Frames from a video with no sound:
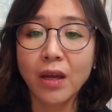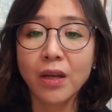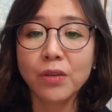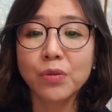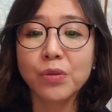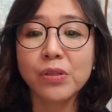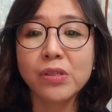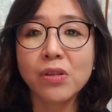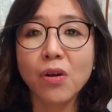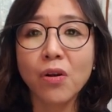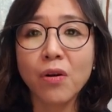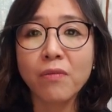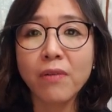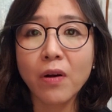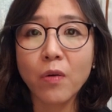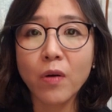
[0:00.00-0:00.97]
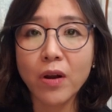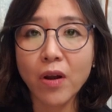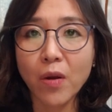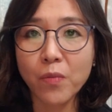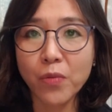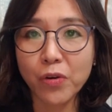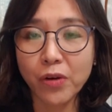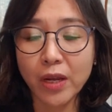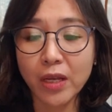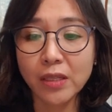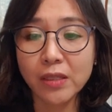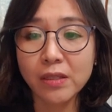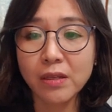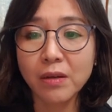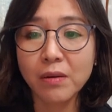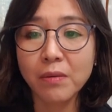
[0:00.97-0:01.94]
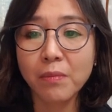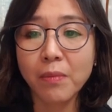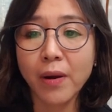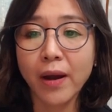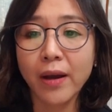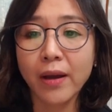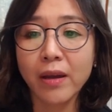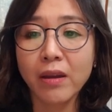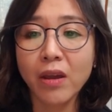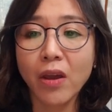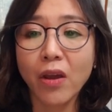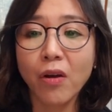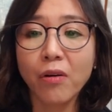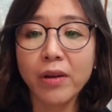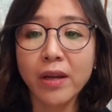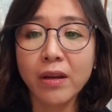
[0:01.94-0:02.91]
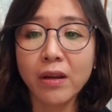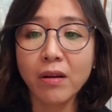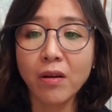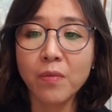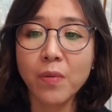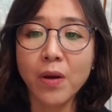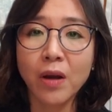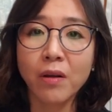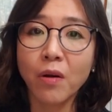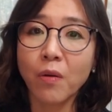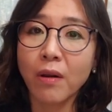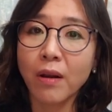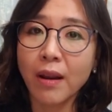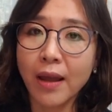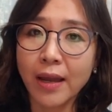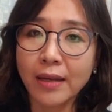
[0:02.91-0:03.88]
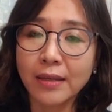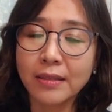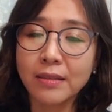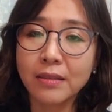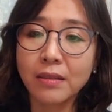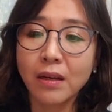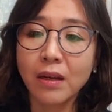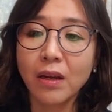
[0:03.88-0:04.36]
to serve our communities by caring about our land,